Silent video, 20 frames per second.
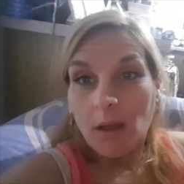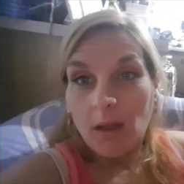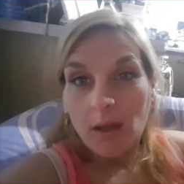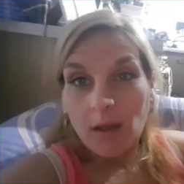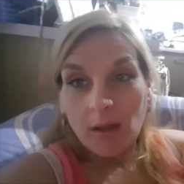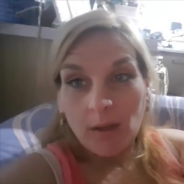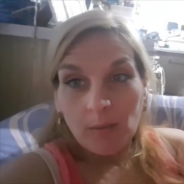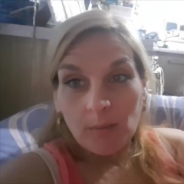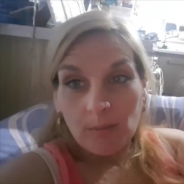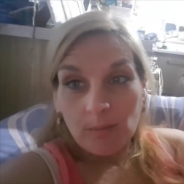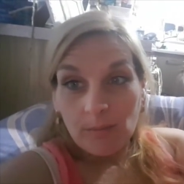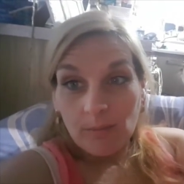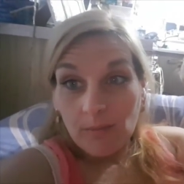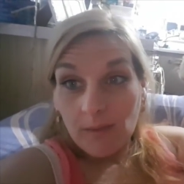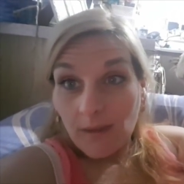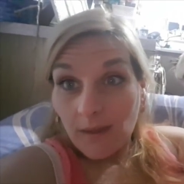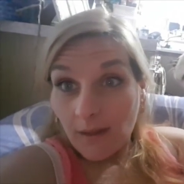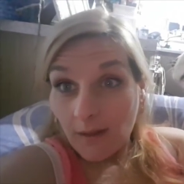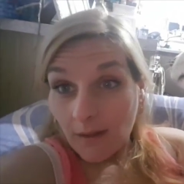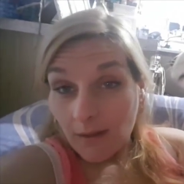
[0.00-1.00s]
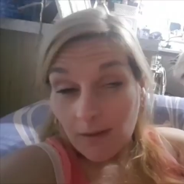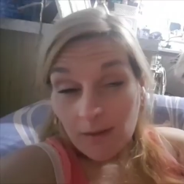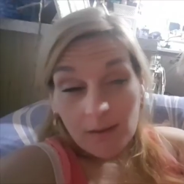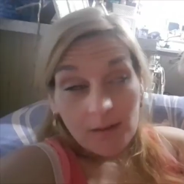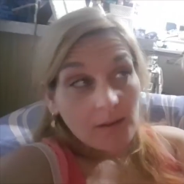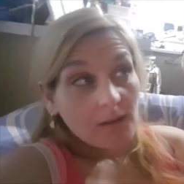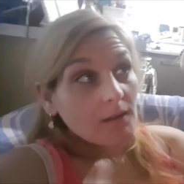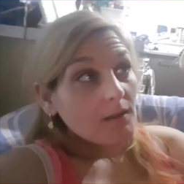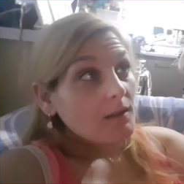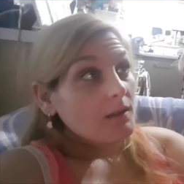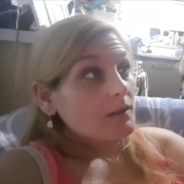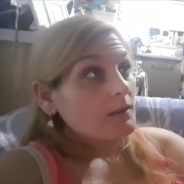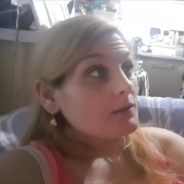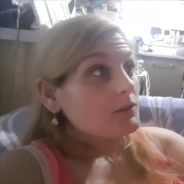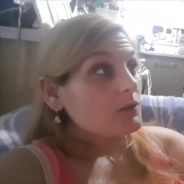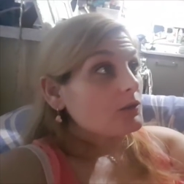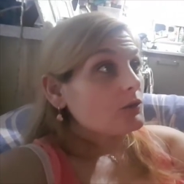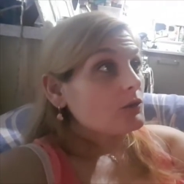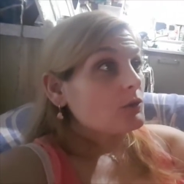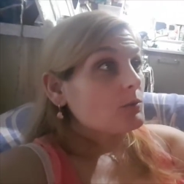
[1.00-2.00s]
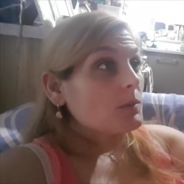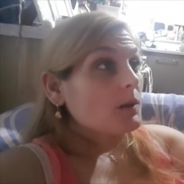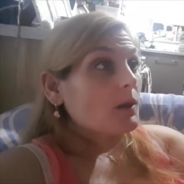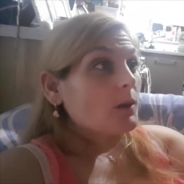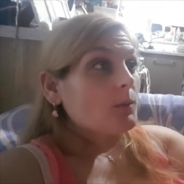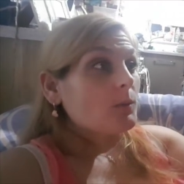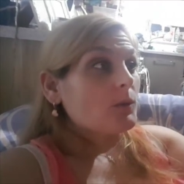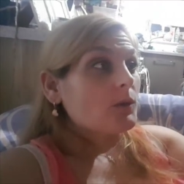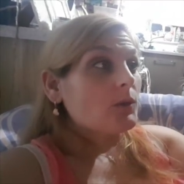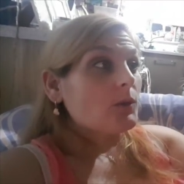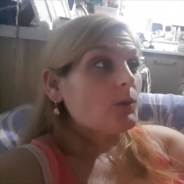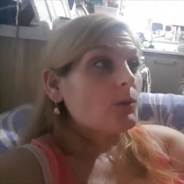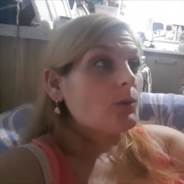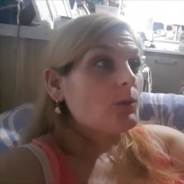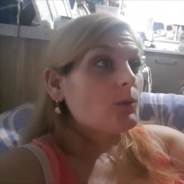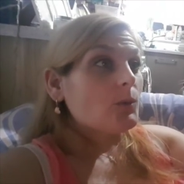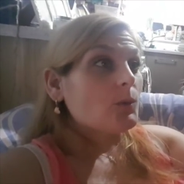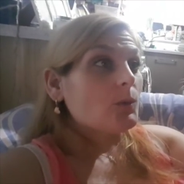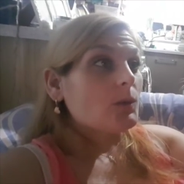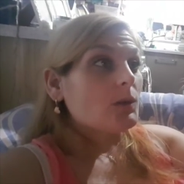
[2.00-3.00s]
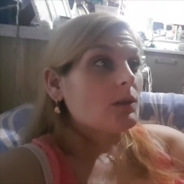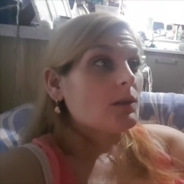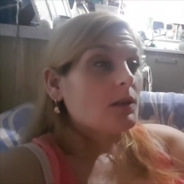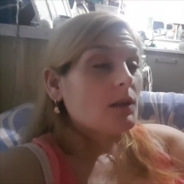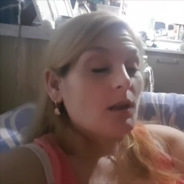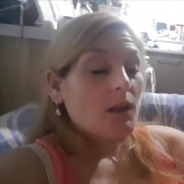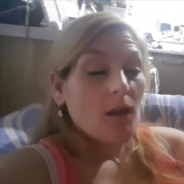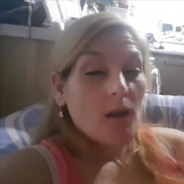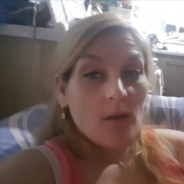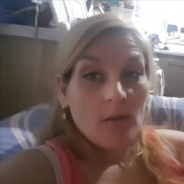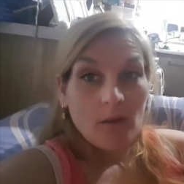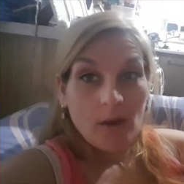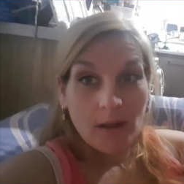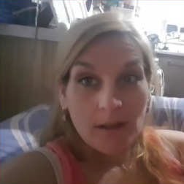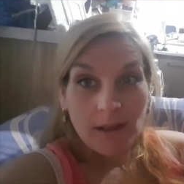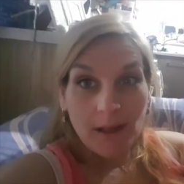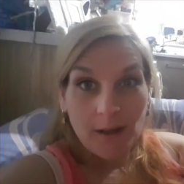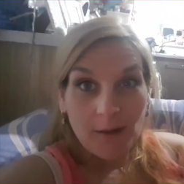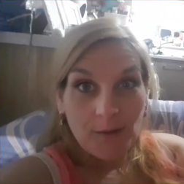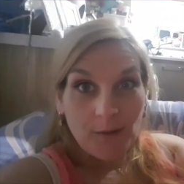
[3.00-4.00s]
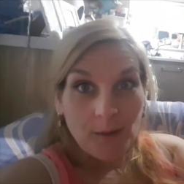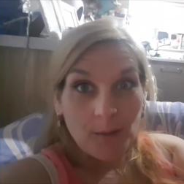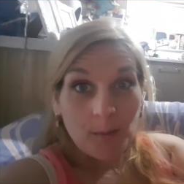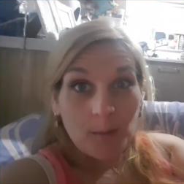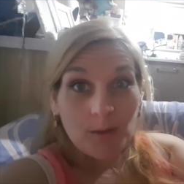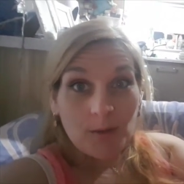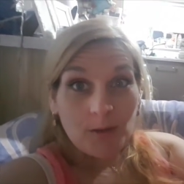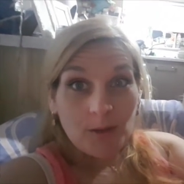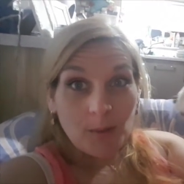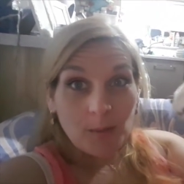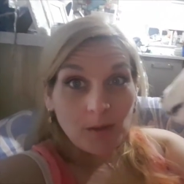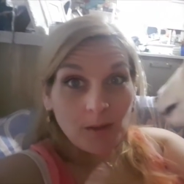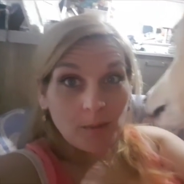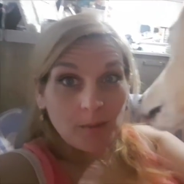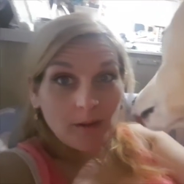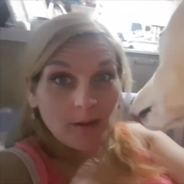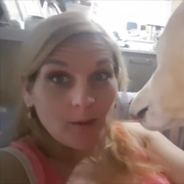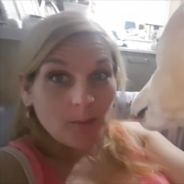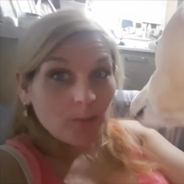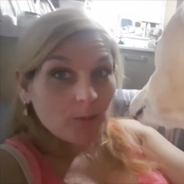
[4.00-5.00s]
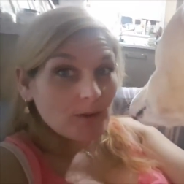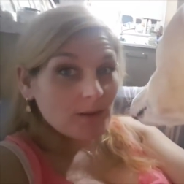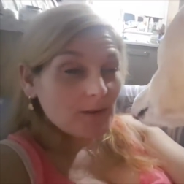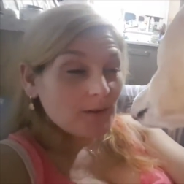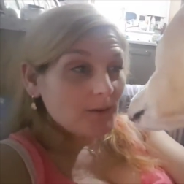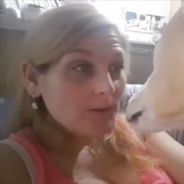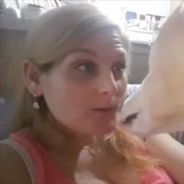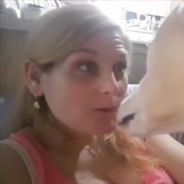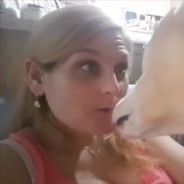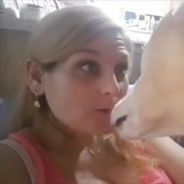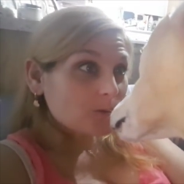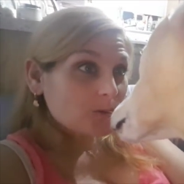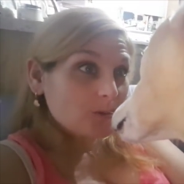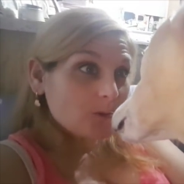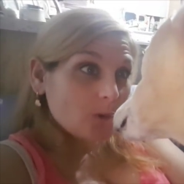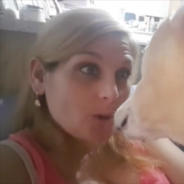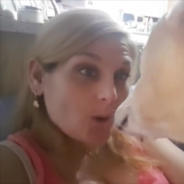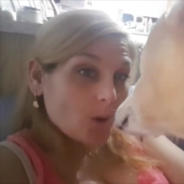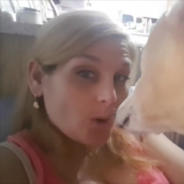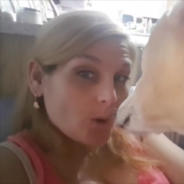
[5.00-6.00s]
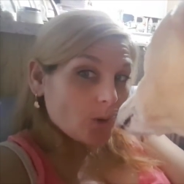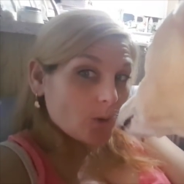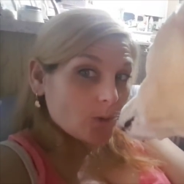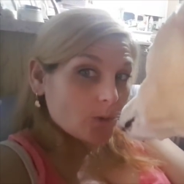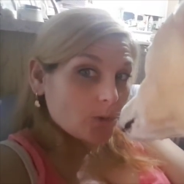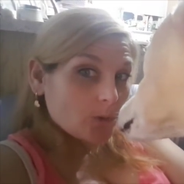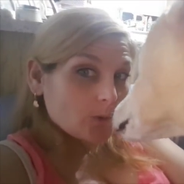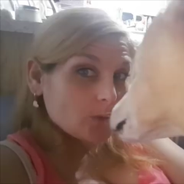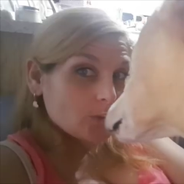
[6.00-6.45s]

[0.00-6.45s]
So yes, John should be home soon. Find out if I'm in trouble about the presents or not.